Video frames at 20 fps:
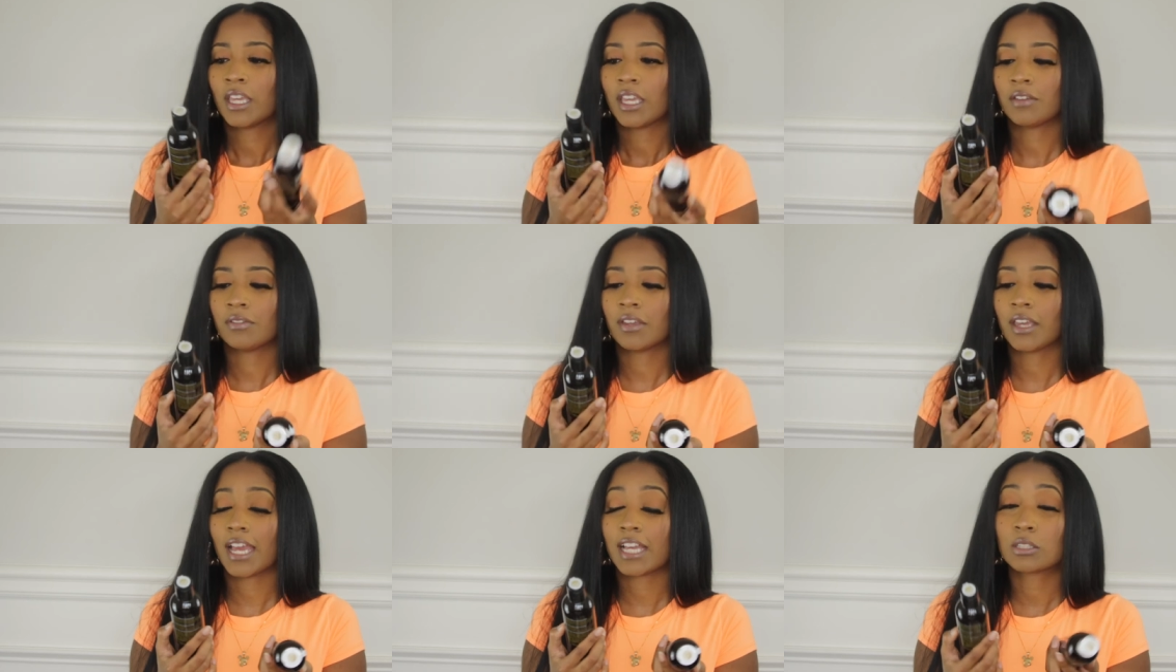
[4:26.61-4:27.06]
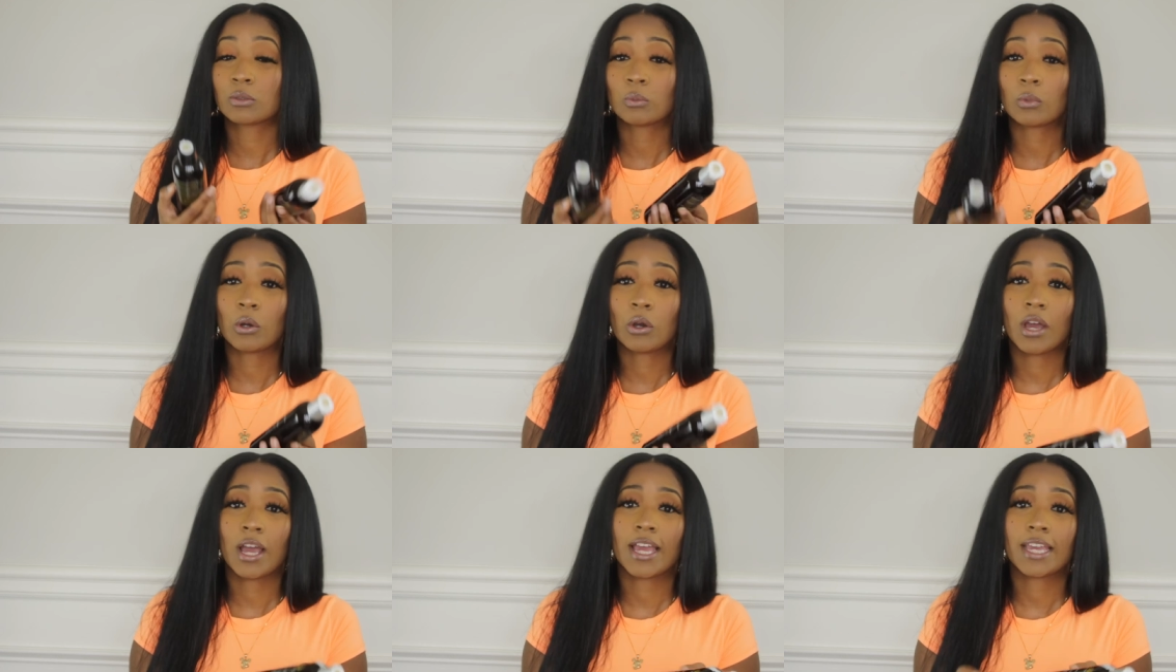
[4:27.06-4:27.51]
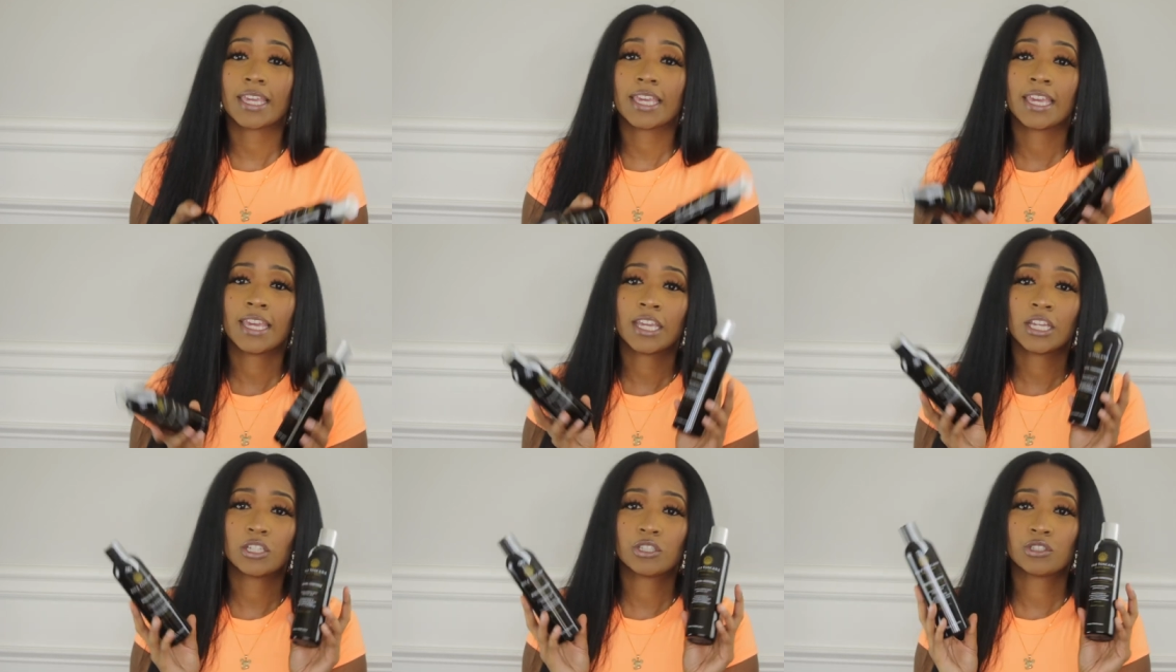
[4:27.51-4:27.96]
If you guys want, I
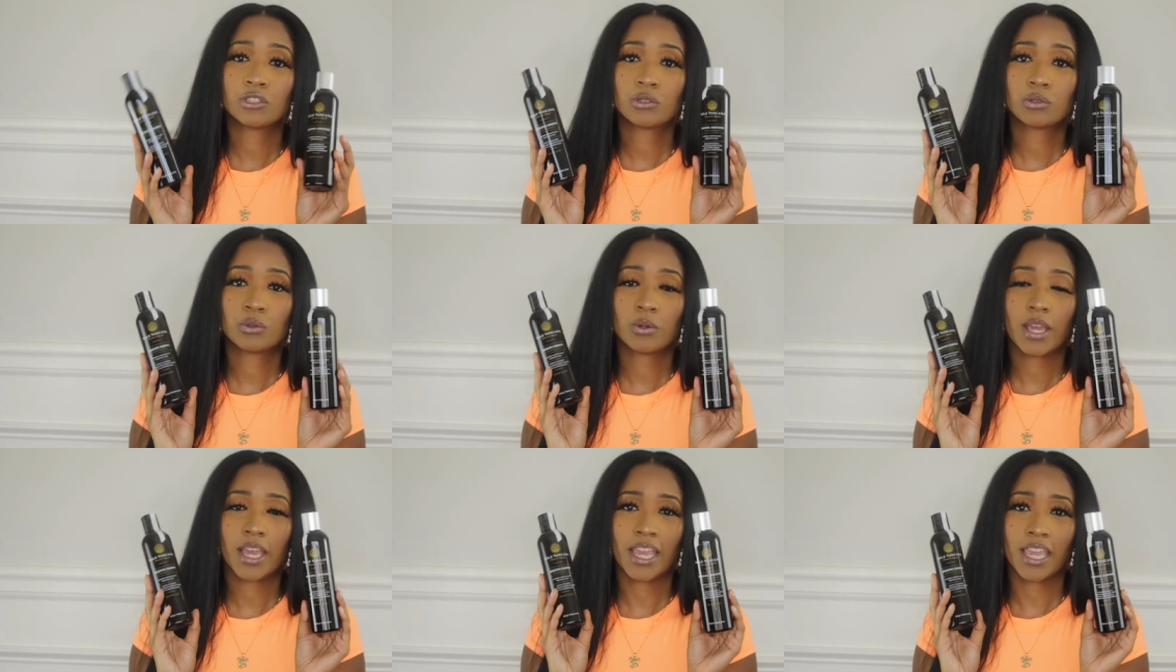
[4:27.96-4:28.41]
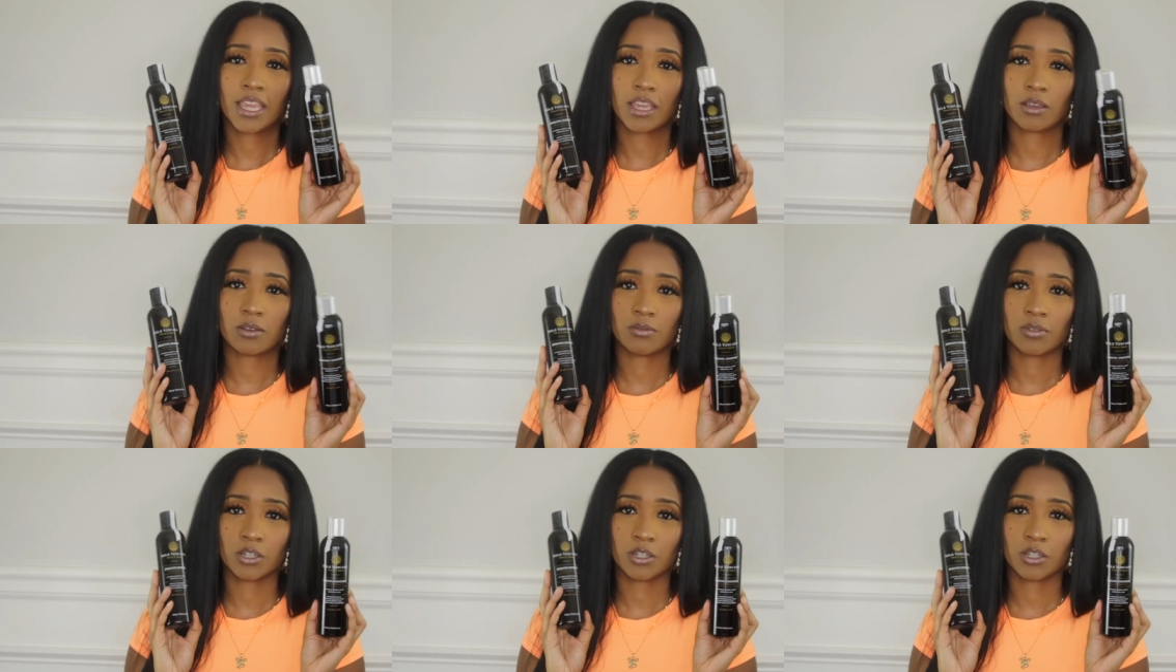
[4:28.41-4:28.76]
can do a